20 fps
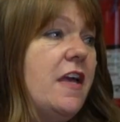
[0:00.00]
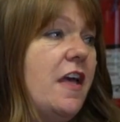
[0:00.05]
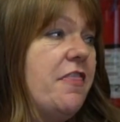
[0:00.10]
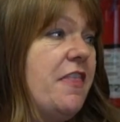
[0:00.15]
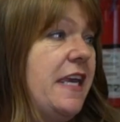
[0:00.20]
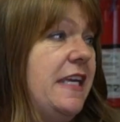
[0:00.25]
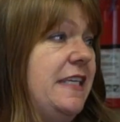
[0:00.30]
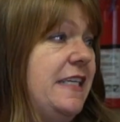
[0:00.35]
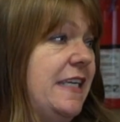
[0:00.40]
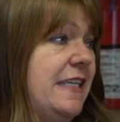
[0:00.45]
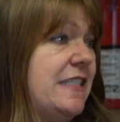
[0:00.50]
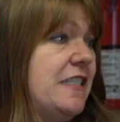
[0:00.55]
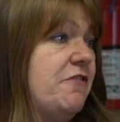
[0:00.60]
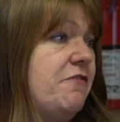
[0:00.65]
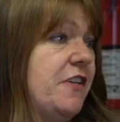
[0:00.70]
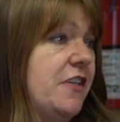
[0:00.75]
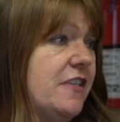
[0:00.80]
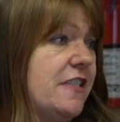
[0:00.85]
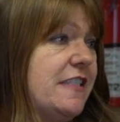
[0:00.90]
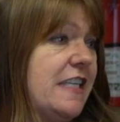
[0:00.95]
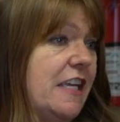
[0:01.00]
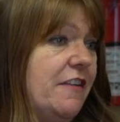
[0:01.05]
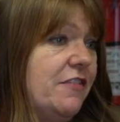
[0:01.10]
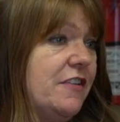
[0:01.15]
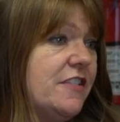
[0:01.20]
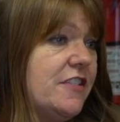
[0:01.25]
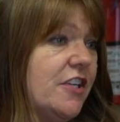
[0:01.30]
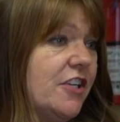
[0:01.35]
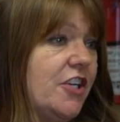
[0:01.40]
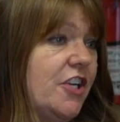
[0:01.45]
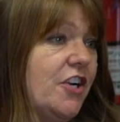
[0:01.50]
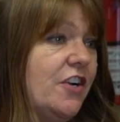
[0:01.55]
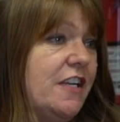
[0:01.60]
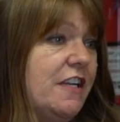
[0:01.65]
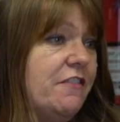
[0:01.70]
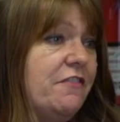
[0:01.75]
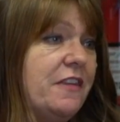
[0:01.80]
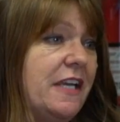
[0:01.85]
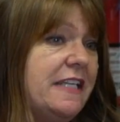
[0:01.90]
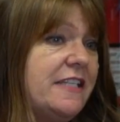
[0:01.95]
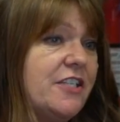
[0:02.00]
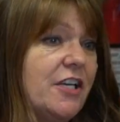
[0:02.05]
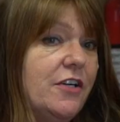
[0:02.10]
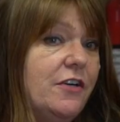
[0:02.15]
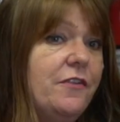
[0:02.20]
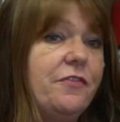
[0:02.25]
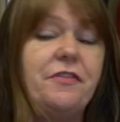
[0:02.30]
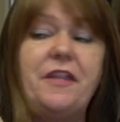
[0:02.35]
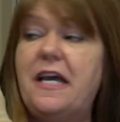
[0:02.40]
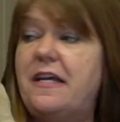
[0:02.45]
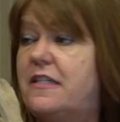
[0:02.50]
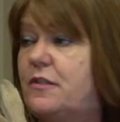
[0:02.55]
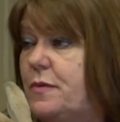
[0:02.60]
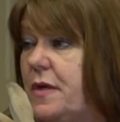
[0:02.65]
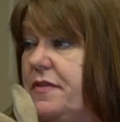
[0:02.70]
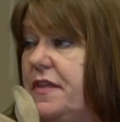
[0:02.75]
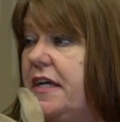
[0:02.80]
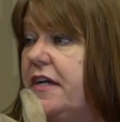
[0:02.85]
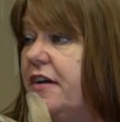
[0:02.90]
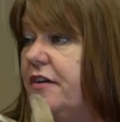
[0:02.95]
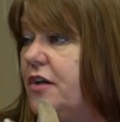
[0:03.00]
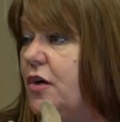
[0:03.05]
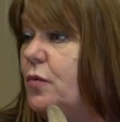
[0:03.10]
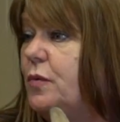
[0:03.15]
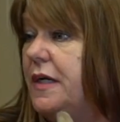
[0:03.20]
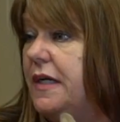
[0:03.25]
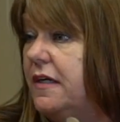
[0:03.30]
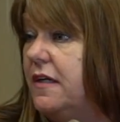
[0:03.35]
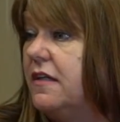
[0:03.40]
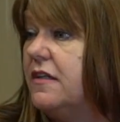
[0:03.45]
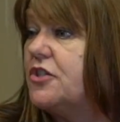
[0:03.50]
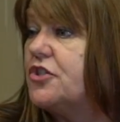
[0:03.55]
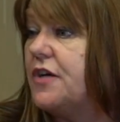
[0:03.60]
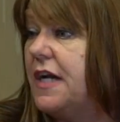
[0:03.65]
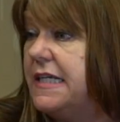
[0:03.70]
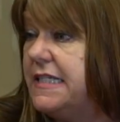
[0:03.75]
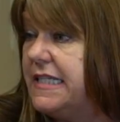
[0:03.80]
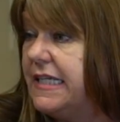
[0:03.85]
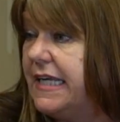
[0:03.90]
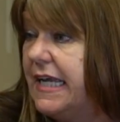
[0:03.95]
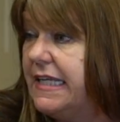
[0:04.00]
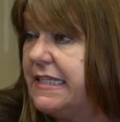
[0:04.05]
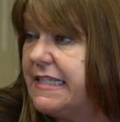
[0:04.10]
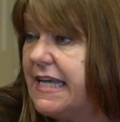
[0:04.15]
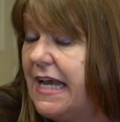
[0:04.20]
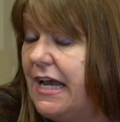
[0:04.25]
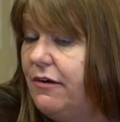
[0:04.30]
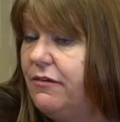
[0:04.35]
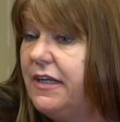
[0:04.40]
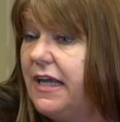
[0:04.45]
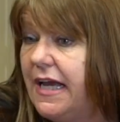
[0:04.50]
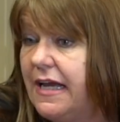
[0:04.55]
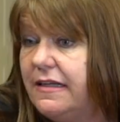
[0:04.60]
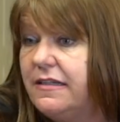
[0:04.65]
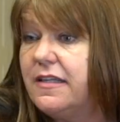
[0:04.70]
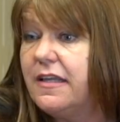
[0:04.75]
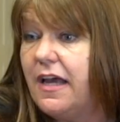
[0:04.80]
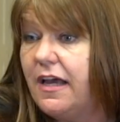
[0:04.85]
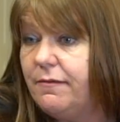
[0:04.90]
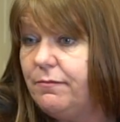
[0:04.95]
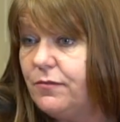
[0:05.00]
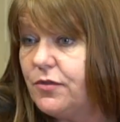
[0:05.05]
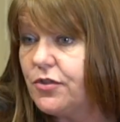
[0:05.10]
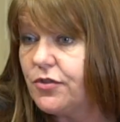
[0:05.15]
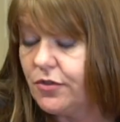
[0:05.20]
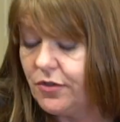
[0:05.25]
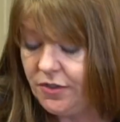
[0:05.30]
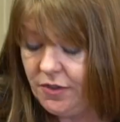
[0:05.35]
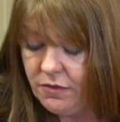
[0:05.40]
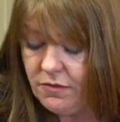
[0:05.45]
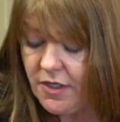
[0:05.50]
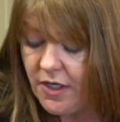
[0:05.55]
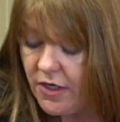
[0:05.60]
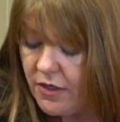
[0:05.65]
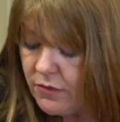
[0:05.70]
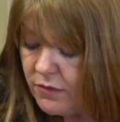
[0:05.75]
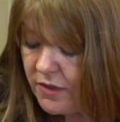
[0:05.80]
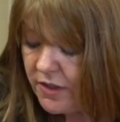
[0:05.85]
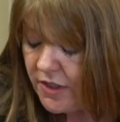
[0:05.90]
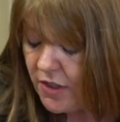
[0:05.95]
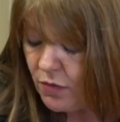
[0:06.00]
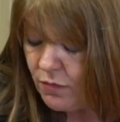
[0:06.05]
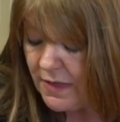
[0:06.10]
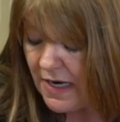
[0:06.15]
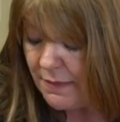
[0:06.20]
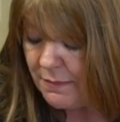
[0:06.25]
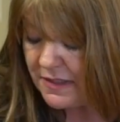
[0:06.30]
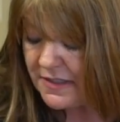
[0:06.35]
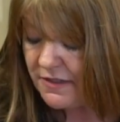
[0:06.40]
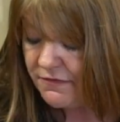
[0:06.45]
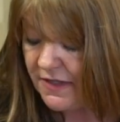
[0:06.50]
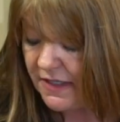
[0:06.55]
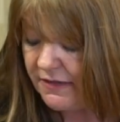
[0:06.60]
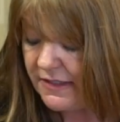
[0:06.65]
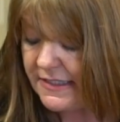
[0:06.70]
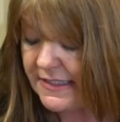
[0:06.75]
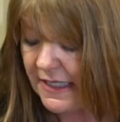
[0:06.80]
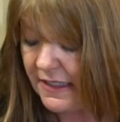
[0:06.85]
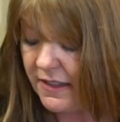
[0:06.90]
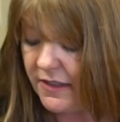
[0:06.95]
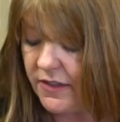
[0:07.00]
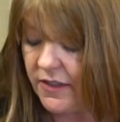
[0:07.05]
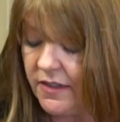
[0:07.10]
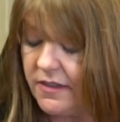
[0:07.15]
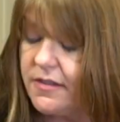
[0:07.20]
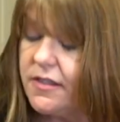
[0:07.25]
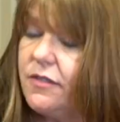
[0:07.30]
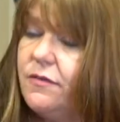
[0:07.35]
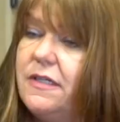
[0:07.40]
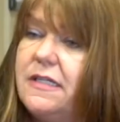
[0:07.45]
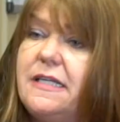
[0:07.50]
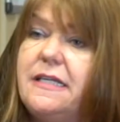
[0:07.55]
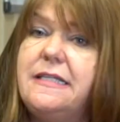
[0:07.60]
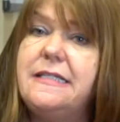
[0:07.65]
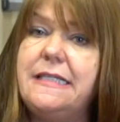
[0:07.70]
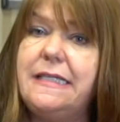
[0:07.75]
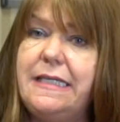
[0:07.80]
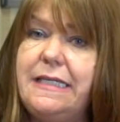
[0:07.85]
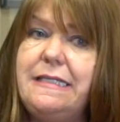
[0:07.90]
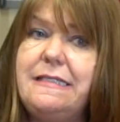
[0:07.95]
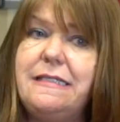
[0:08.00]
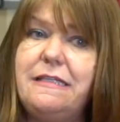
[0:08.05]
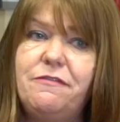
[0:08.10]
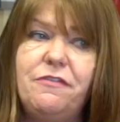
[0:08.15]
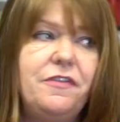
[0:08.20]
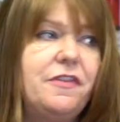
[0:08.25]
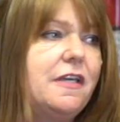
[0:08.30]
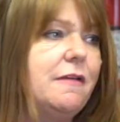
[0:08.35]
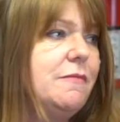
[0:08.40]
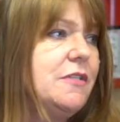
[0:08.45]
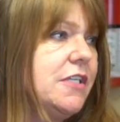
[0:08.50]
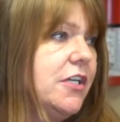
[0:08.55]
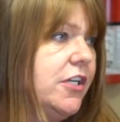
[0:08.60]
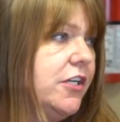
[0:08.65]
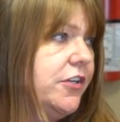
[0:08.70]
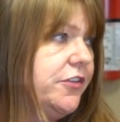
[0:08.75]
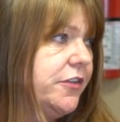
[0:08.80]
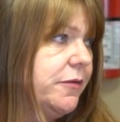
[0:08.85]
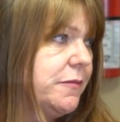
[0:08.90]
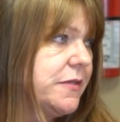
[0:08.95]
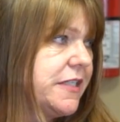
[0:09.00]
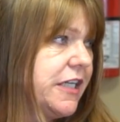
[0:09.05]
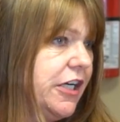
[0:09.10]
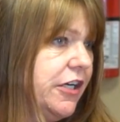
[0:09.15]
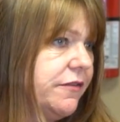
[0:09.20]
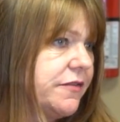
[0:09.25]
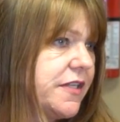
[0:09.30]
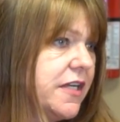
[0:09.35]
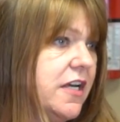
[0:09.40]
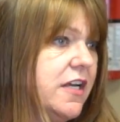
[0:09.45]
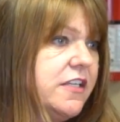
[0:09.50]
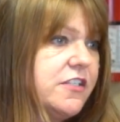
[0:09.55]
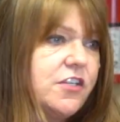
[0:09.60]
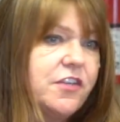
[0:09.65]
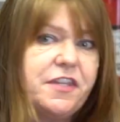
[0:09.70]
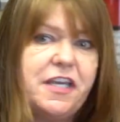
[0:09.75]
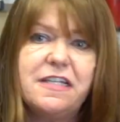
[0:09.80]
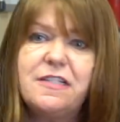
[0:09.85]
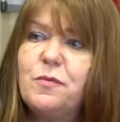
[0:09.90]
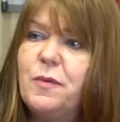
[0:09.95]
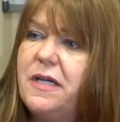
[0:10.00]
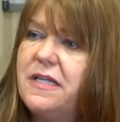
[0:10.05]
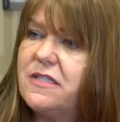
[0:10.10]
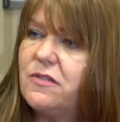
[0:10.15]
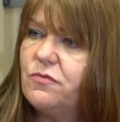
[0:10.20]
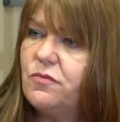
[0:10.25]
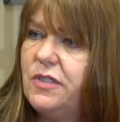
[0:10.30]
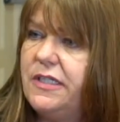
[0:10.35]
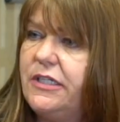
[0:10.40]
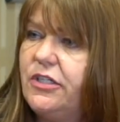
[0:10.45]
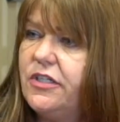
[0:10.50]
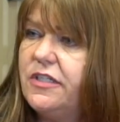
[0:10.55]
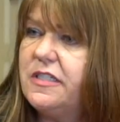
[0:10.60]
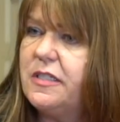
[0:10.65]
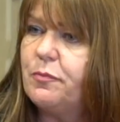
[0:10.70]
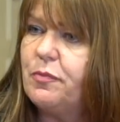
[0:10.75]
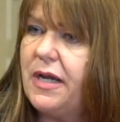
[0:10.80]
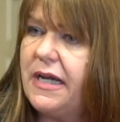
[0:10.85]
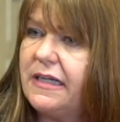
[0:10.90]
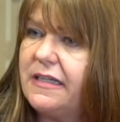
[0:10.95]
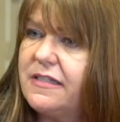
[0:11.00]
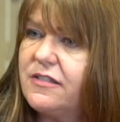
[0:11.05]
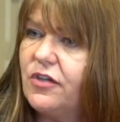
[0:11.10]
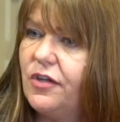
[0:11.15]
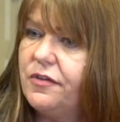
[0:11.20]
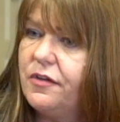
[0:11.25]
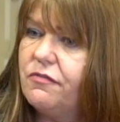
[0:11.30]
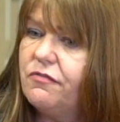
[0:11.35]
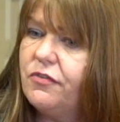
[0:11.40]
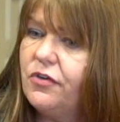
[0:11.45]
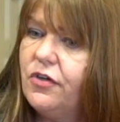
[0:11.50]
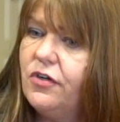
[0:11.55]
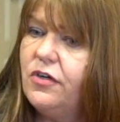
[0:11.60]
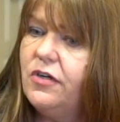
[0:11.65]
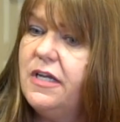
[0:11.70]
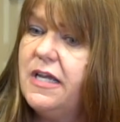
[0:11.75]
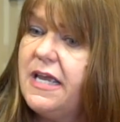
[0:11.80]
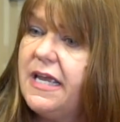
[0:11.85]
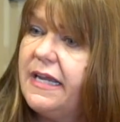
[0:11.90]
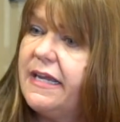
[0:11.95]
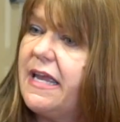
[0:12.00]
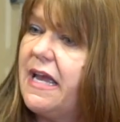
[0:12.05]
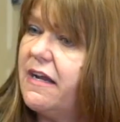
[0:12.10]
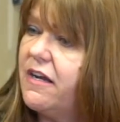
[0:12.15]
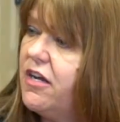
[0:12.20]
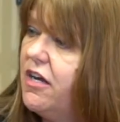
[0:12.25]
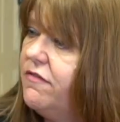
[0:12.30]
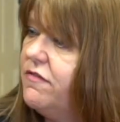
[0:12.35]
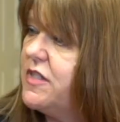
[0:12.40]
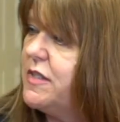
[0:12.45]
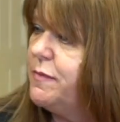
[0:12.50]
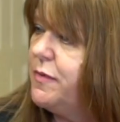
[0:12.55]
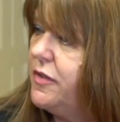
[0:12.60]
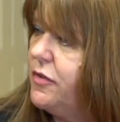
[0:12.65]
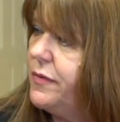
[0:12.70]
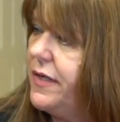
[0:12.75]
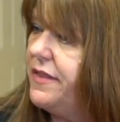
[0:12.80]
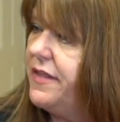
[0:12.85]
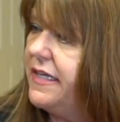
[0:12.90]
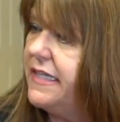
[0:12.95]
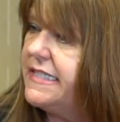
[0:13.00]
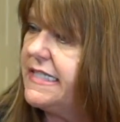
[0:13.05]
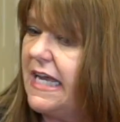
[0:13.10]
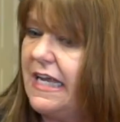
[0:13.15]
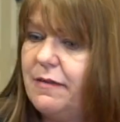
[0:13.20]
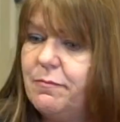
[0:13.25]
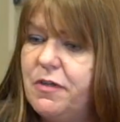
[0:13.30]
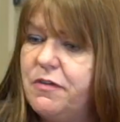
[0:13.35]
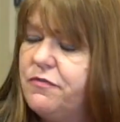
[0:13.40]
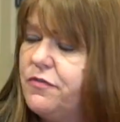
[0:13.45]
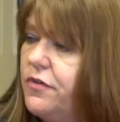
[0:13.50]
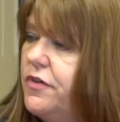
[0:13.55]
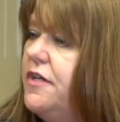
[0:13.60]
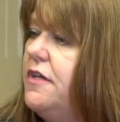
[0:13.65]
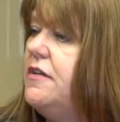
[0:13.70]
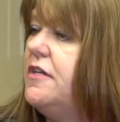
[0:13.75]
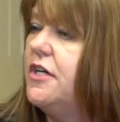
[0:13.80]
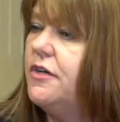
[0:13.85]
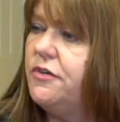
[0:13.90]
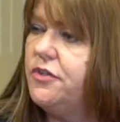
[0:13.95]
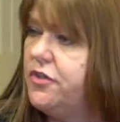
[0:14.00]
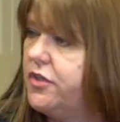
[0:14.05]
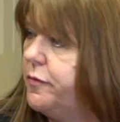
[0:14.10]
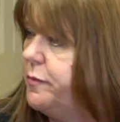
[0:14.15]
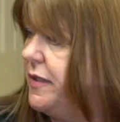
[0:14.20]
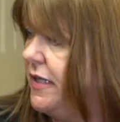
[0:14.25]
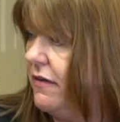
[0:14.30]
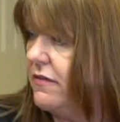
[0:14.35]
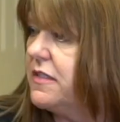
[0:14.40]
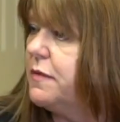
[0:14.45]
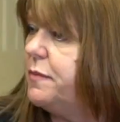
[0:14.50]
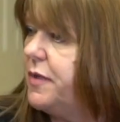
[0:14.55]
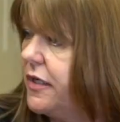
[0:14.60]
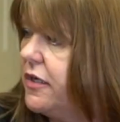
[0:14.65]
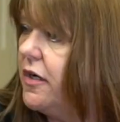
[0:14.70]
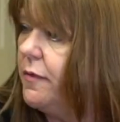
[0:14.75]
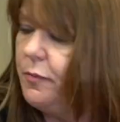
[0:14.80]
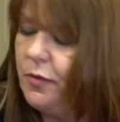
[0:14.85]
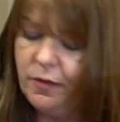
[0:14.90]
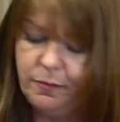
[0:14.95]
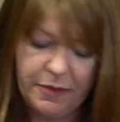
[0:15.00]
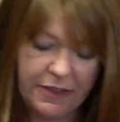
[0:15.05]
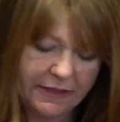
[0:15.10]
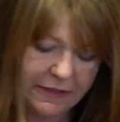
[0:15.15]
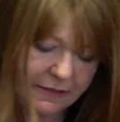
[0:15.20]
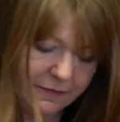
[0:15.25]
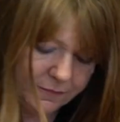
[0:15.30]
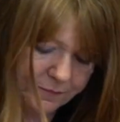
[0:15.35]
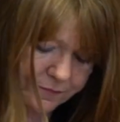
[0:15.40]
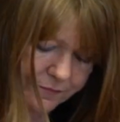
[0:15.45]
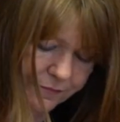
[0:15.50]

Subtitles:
They need to feel safe and secure, and if they don't, that's when they're going to wiggle, try to get down. And I'm sure you know, rabbits are very delicate, so it is easy for them to hurt themselves. So that's why it's really good to practice on the floor, get comfortable with it, and before you know it, you'll be able to pick up your bunny.